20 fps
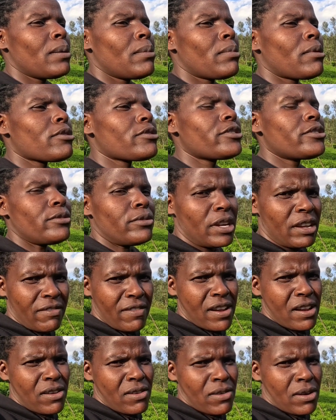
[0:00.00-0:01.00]
because you
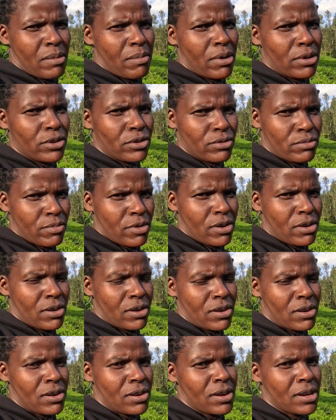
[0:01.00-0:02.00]
never know about tomorrow.
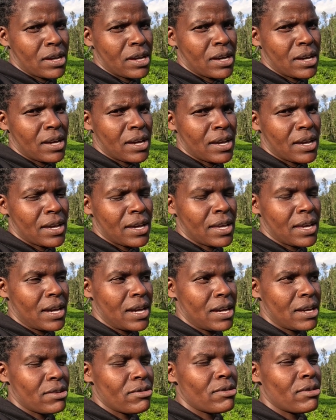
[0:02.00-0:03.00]
Yeah,
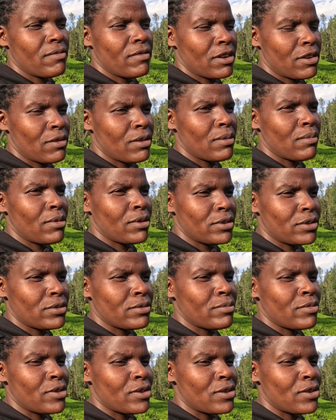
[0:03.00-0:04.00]
you never know about
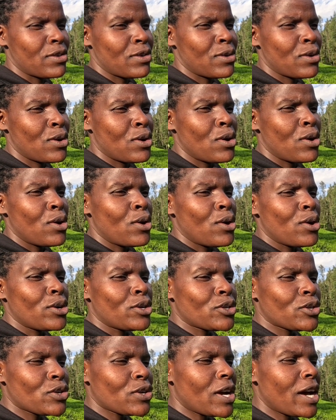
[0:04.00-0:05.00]
tomorrow.
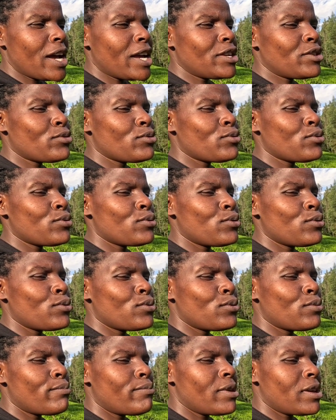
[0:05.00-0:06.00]
Try
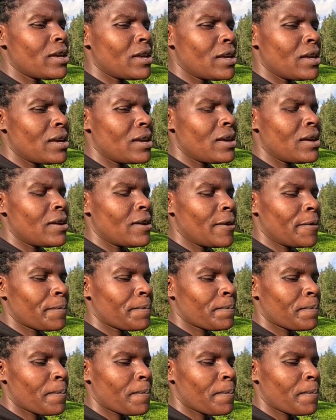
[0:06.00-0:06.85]
to be